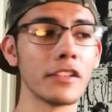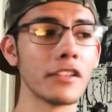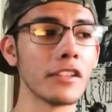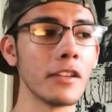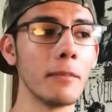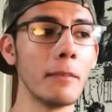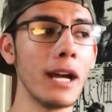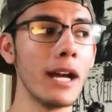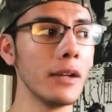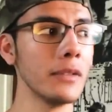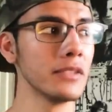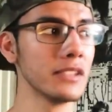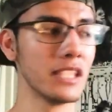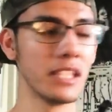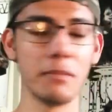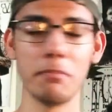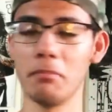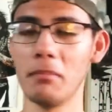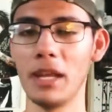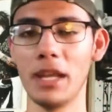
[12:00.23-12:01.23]
some out,
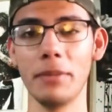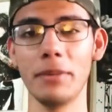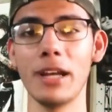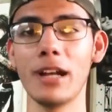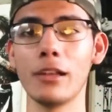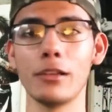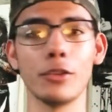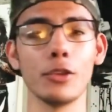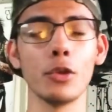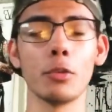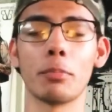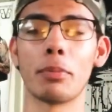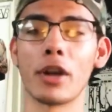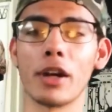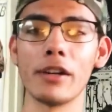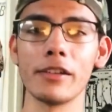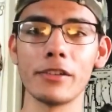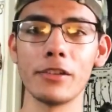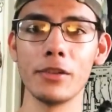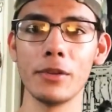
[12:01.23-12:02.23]
then maybe I'll do a
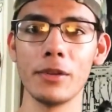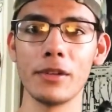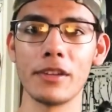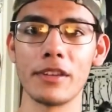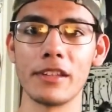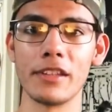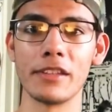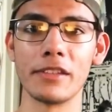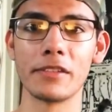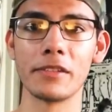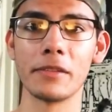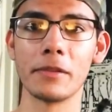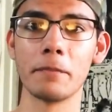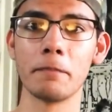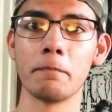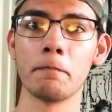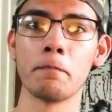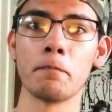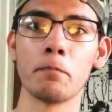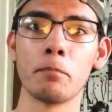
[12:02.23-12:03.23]
part 2 to this.
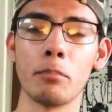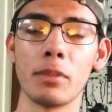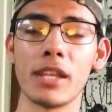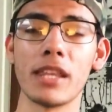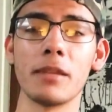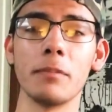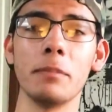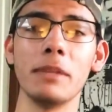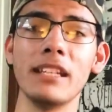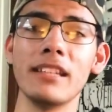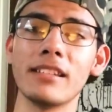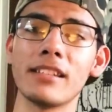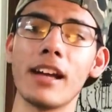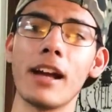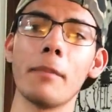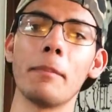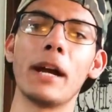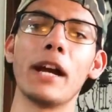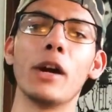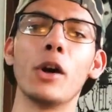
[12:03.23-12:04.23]
But in the
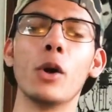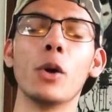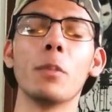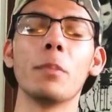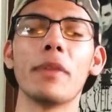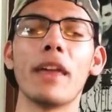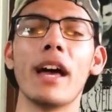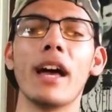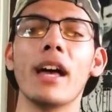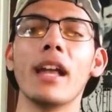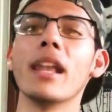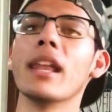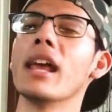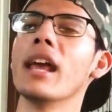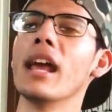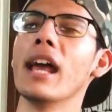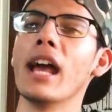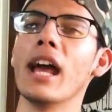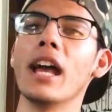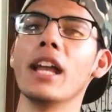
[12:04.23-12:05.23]
meantime, I hope that
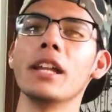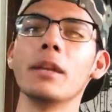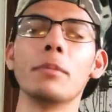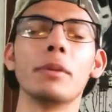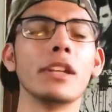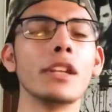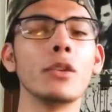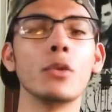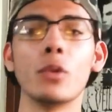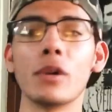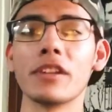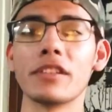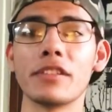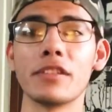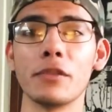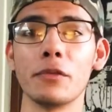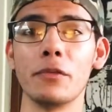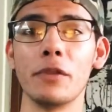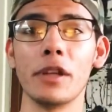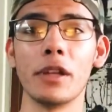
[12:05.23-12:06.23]
anybody who wants
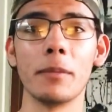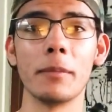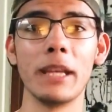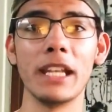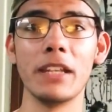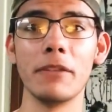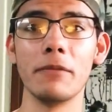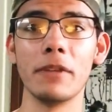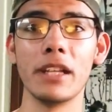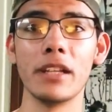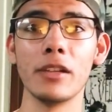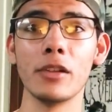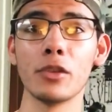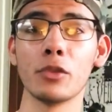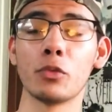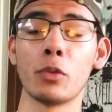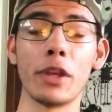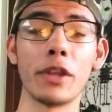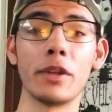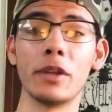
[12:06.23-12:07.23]
to film any
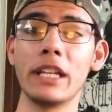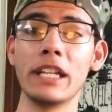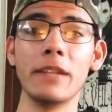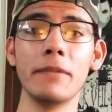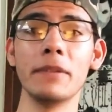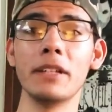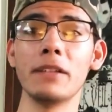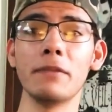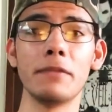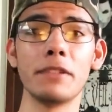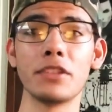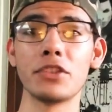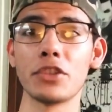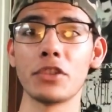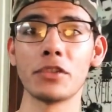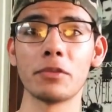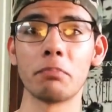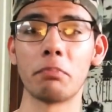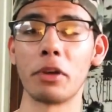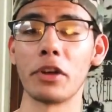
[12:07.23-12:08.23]
videos, even if it's
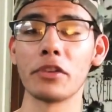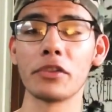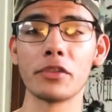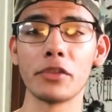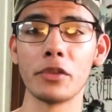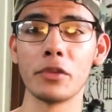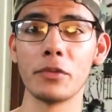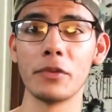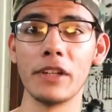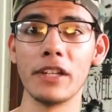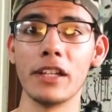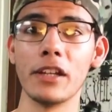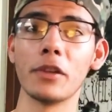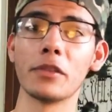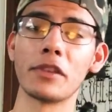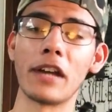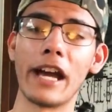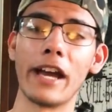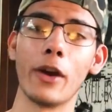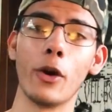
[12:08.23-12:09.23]
just personal
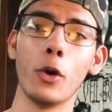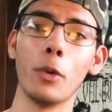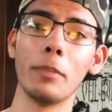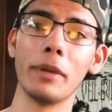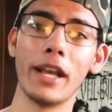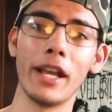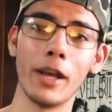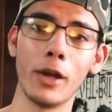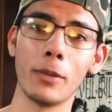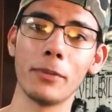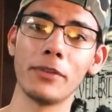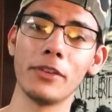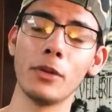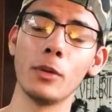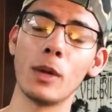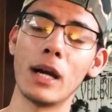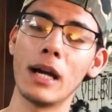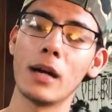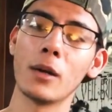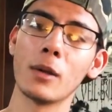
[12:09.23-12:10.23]
videos, I hope it helps
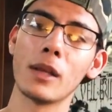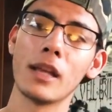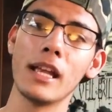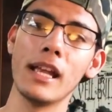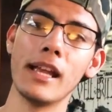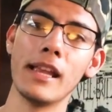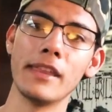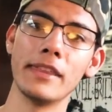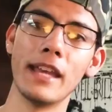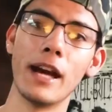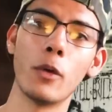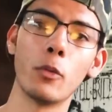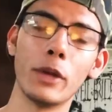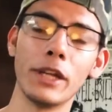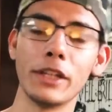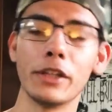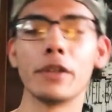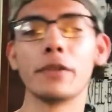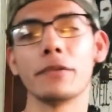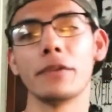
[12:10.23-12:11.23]
you out. That way
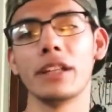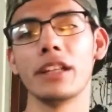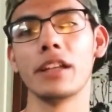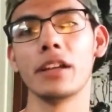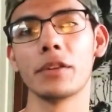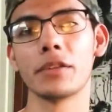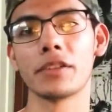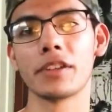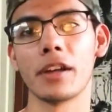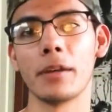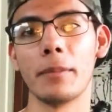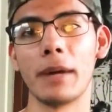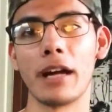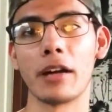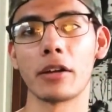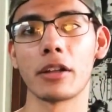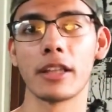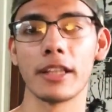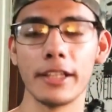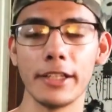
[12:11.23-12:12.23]
your videos come
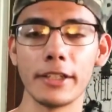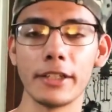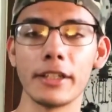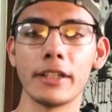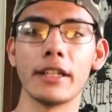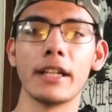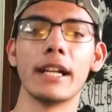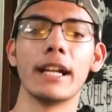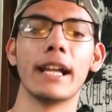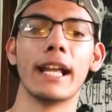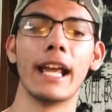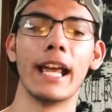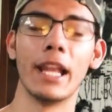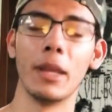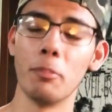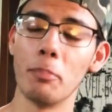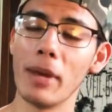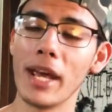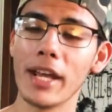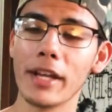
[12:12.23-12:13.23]
out clearer
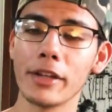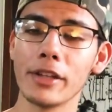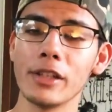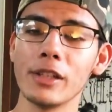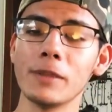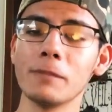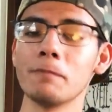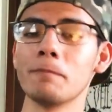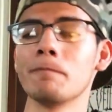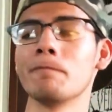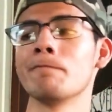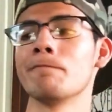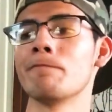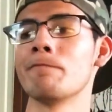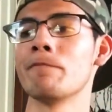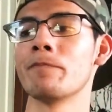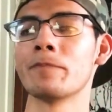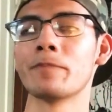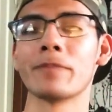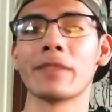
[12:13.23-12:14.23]
and better.
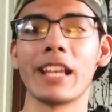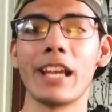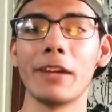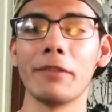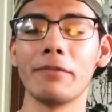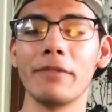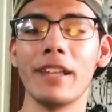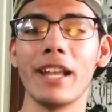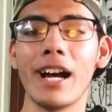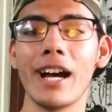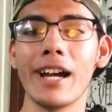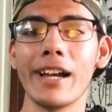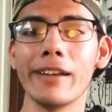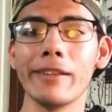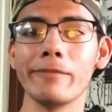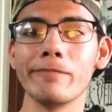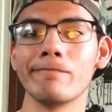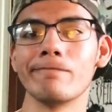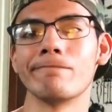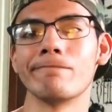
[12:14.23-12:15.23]
If not,